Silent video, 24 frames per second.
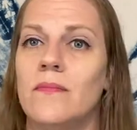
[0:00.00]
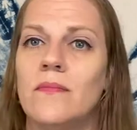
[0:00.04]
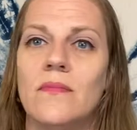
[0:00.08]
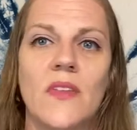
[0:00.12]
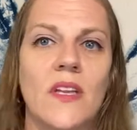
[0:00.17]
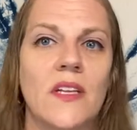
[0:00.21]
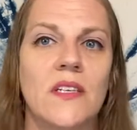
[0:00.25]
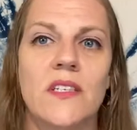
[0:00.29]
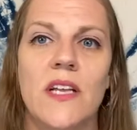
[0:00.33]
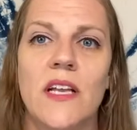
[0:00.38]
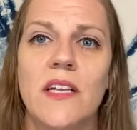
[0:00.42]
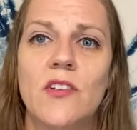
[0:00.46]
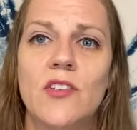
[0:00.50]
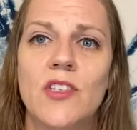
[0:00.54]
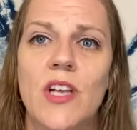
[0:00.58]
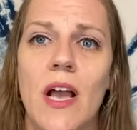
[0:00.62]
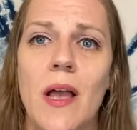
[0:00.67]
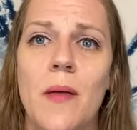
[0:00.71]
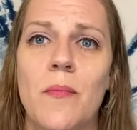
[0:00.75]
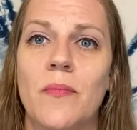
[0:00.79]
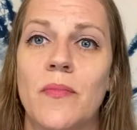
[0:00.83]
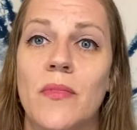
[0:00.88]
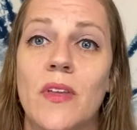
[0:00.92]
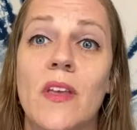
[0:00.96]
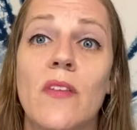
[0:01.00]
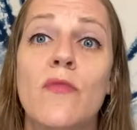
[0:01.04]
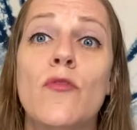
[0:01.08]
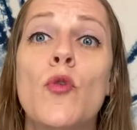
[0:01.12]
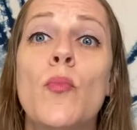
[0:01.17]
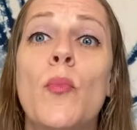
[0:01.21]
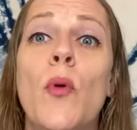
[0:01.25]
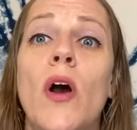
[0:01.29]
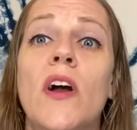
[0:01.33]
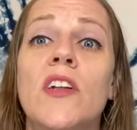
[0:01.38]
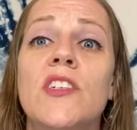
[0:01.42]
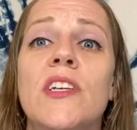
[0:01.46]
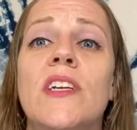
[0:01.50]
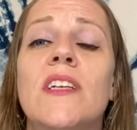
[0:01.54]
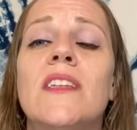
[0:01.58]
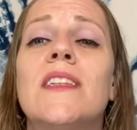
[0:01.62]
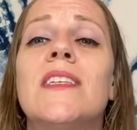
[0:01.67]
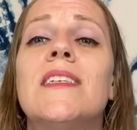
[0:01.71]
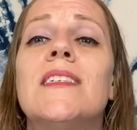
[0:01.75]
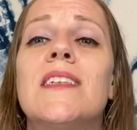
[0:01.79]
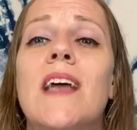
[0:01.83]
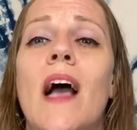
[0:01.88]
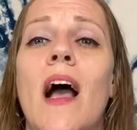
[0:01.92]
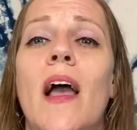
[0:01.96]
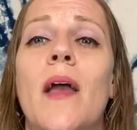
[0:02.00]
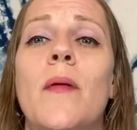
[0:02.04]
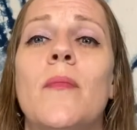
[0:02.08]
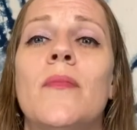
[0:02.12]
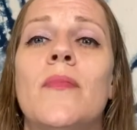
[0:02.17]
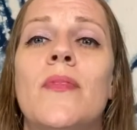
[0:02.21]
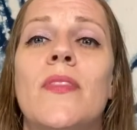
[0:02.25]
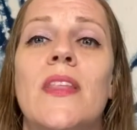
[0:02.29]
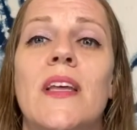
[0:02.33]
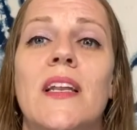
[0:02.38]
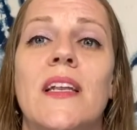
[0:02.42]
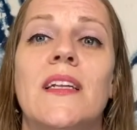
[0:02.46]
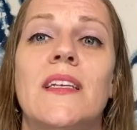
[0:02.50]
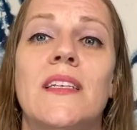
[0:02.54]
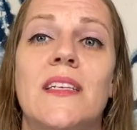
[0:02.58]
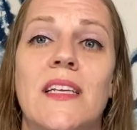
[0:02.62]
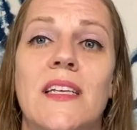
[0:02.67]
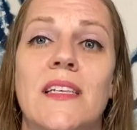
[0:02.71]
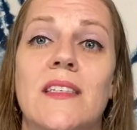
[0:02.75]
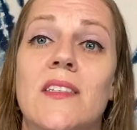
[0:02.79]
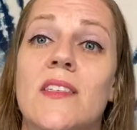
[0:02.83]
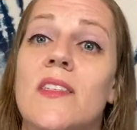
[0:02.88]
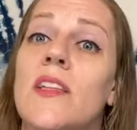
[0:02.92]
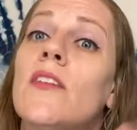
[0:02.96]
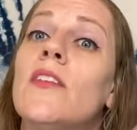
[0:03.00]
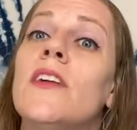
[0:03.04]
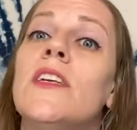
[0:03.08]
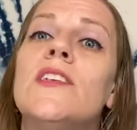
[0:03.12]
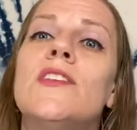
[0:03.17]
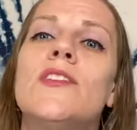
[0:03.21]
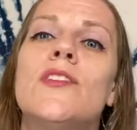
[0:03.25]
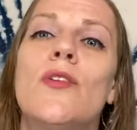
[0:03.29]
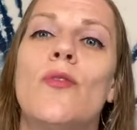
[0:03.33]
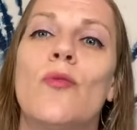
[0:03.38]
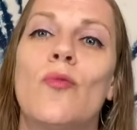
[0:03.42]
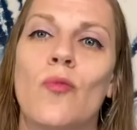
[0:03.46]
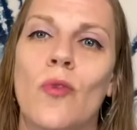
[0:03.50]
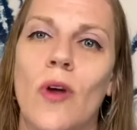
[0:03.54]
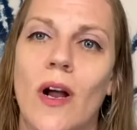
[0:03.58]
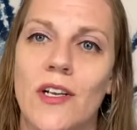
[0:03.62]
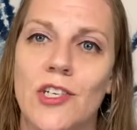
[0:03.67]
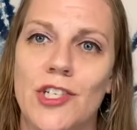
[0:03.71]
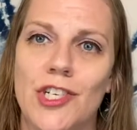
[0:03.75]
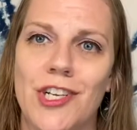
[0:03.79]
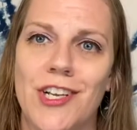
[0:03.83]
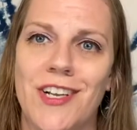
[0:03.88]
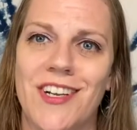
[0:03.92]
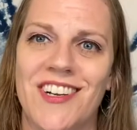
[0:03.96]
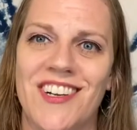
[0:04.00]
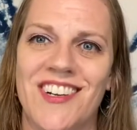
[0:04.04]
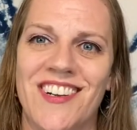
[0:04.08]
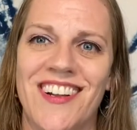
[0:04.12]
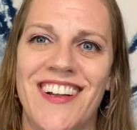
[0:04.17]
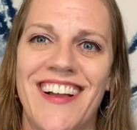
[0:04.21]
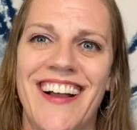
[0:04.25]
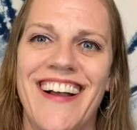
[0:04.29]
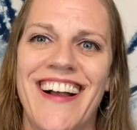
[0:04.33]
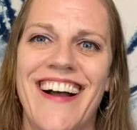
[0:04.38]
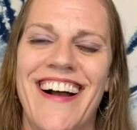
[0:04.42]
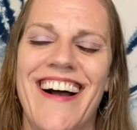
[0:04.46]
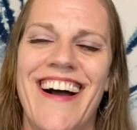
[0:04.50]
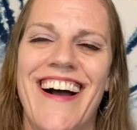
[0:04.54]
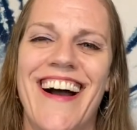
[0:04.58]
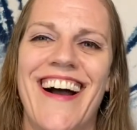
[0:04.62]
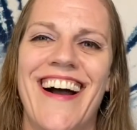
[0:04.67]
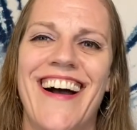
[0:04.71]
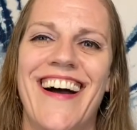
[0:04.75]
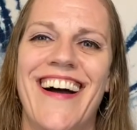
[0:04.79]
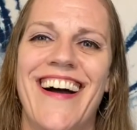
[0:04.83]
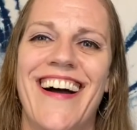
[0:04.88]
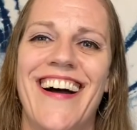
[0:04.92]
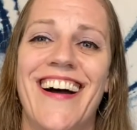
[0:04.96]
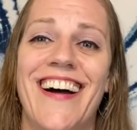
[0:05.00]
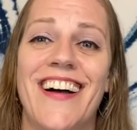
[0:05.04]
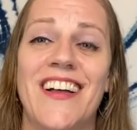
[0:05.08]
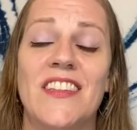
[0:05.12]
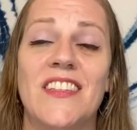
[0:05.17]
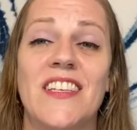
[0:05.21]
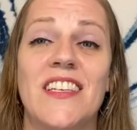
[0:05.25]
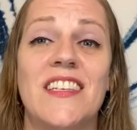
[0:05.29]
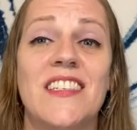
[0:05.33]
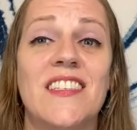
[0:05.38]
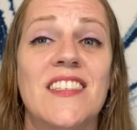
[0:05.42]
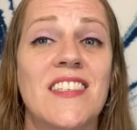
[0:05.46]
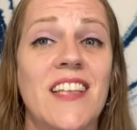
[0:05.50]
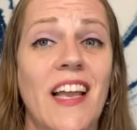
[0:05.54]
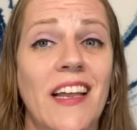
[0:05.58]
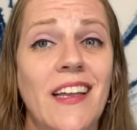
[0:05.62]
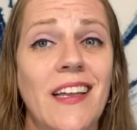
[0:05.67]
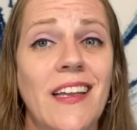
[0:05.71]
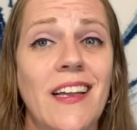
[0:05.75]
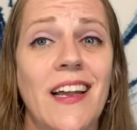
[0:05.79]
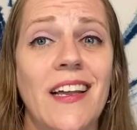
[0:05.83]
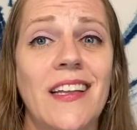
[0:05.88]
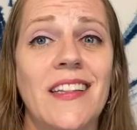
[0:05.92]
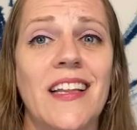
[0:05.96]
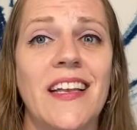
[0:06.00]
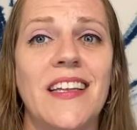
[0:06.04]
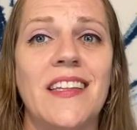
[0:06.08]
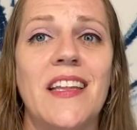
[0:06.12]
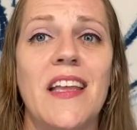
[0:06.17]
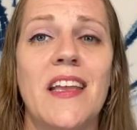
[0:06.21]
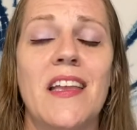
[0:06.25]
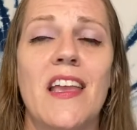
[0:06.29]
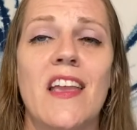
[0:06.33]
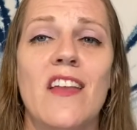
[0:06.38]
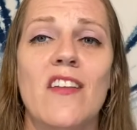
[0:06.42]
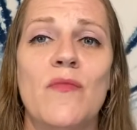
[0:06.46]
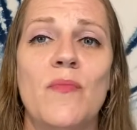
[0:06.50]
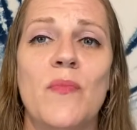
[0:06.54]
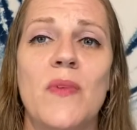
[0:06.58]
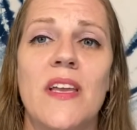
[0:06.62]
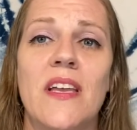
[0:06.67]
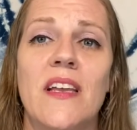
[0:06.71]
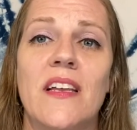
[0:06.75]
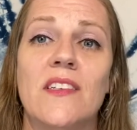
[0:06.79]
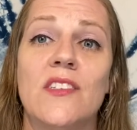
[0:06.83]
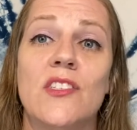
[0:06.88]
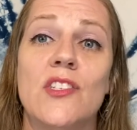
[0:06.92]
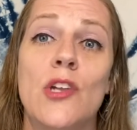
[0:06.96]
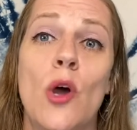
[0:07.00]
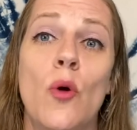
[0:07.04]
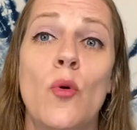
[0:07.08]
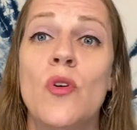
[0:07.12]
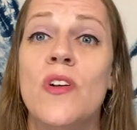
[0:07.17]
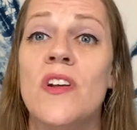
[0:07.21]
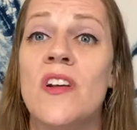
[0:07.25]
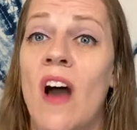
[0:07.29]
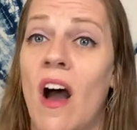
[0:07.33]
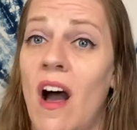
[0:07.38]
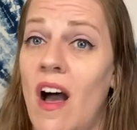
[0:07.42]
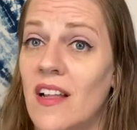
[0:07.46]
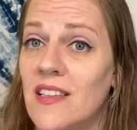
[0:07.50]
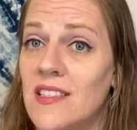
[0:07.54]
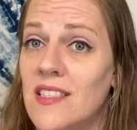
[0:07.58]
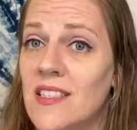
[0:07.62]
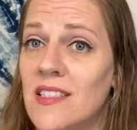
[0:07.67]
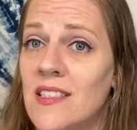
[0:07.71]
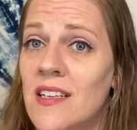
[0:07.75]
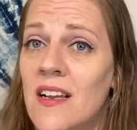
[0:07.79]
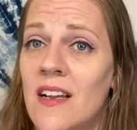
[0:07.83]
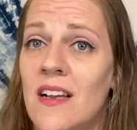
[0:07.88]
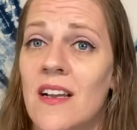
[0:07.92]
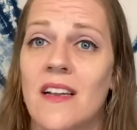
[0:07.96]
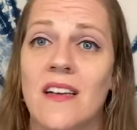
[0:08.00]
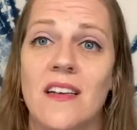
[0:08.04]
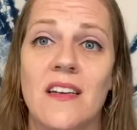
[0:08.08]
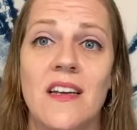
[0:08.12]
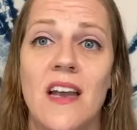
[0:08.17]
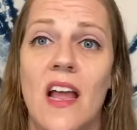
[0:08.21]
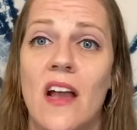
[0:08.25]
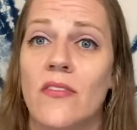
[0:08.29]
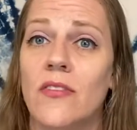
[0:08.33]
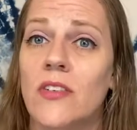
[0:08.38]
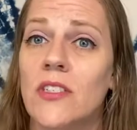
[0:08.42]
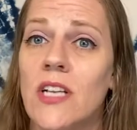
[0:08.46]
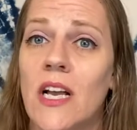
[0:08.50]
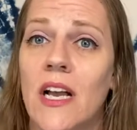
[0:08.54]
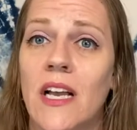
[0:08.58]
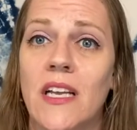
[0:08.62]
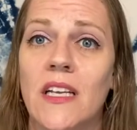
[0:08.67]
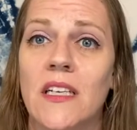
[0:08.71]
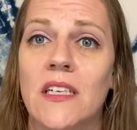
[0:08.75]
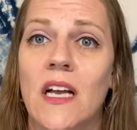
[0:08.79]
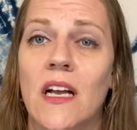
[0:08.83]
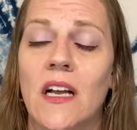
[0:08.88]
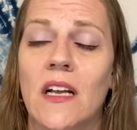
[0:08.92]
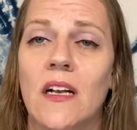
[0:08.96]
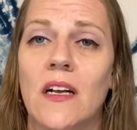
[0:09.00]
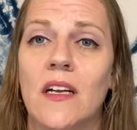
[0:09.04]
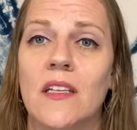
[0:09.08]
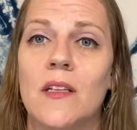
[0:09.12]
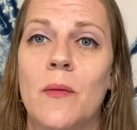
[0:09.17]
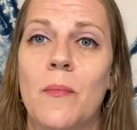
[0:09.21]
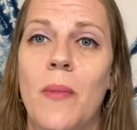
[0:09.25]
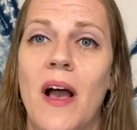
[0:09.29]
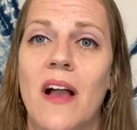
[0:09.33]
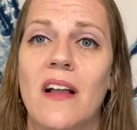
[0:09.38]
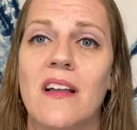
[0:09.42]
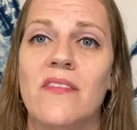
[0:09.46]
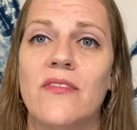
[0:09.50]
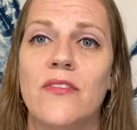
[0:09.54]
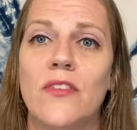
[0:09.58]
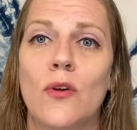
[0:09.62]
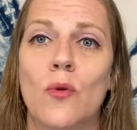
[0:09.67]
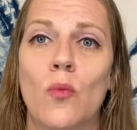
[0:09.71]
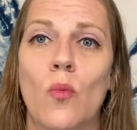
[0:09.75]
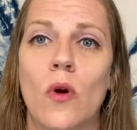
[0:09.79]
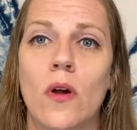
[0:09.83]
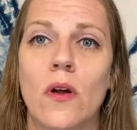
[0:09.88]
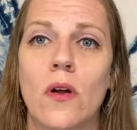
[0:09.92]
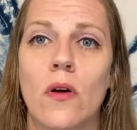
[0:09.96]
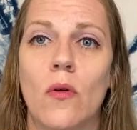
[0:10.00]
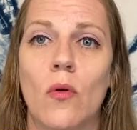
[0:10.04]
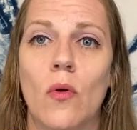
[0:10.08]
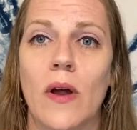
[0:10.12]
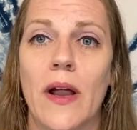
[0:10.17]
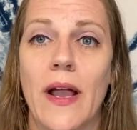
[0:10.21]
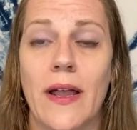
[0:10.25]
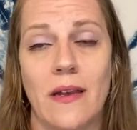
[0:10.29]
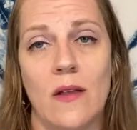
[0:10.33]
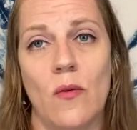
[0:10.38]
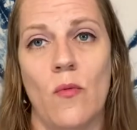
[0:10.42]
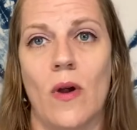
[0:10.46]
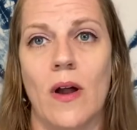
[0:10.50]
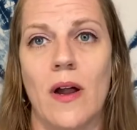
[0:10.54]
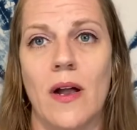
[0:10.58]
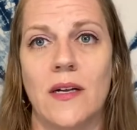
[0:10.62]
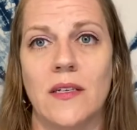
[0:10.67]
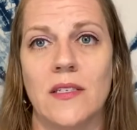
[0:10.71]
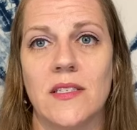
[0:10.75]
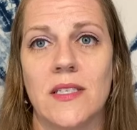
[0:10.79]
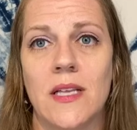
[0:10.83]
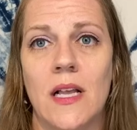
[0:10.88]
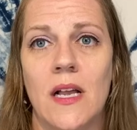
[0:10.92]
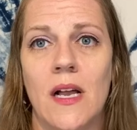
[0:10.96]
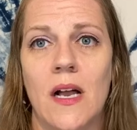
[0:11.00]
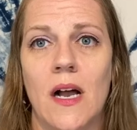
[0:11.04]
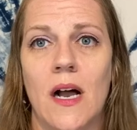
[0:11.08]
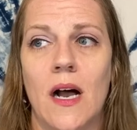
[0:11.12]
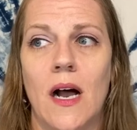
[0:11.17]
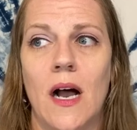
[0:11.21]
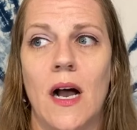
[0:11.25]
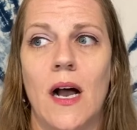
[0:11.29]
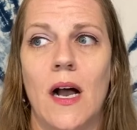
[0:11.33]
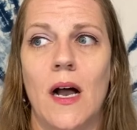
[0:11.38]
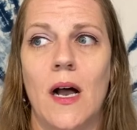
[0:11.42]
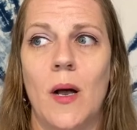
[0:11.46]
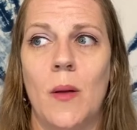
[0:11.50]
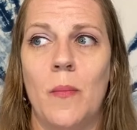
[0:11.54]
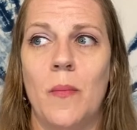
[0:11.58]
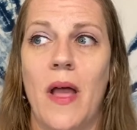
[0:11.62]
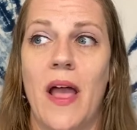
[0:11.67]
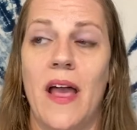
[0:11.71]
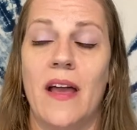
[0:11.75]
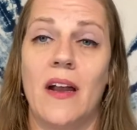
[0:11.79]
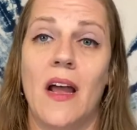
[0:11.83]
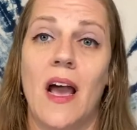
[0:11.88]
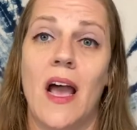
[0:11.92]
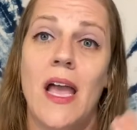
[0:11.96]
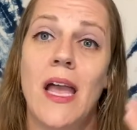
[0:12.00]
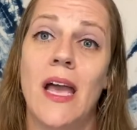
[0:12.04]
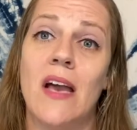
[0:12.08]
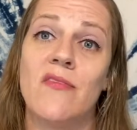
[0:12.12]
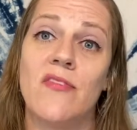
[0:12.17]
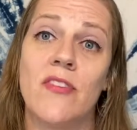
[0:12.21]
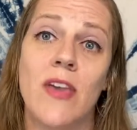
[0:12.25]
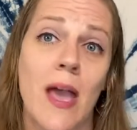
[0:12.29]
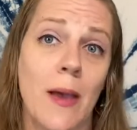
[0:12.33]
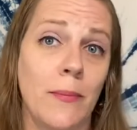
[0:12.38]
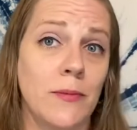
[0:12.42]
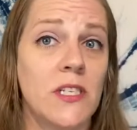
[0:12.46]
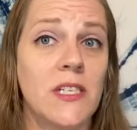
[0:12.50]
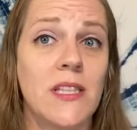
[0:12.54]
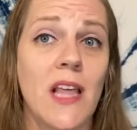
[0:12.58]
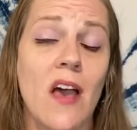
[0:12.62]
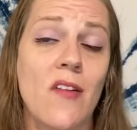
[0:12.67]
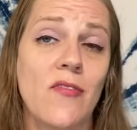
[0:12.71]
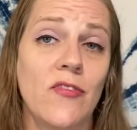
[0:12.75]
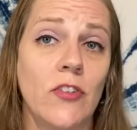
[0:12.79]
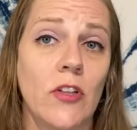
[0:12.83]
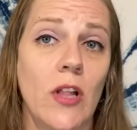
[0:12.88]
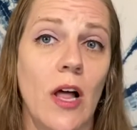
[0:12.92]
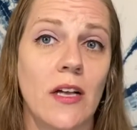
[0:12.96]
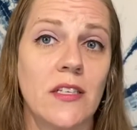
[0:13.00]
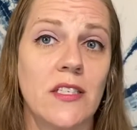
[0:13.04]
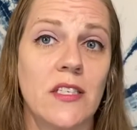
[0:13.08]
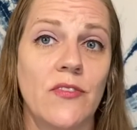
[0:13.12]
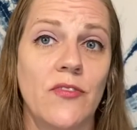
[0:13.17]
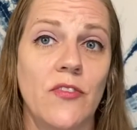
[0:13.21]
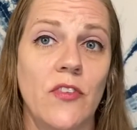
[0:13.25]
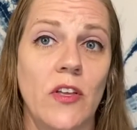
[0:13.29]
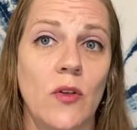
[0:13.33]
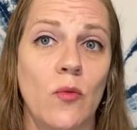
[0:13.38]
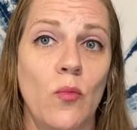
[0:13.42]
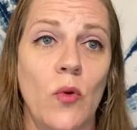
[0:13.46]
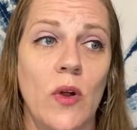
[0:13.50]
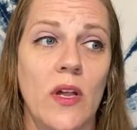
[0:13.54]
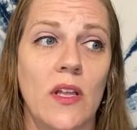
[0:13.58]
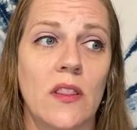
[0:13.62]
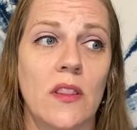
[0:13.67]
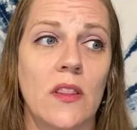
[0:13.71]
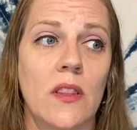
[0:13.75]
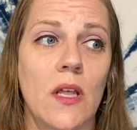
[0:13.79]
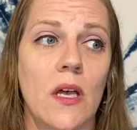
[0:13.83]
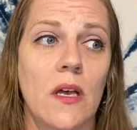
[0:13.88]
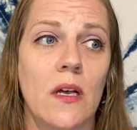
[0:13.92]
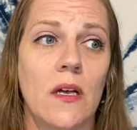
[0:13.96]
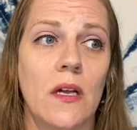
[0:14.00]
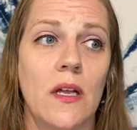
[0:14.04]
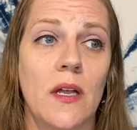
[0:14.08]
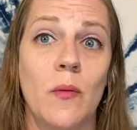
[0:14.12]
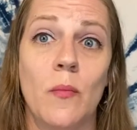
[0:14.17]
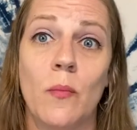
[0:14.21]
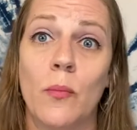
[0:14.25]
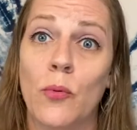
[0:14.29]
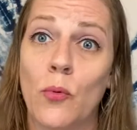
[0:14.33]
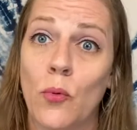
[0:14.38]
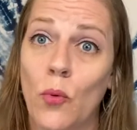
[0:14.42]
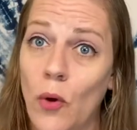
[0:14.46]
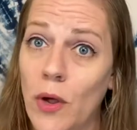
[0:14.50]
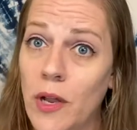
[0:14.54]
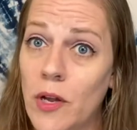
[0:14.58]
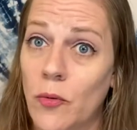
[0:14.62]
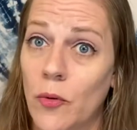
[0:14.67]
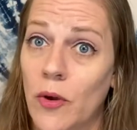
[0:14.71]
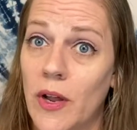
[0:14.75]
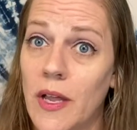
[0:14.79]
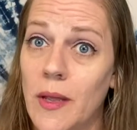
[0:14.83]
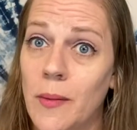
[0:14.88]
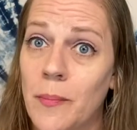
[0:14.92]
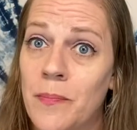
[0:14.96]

Take your time. Give your project the time that it needs. There is no rush here. The second guideline they gave me is no knots. Never tie a knot on the back of your work or anywhere else. And I have kept to that philosophy with embroidery.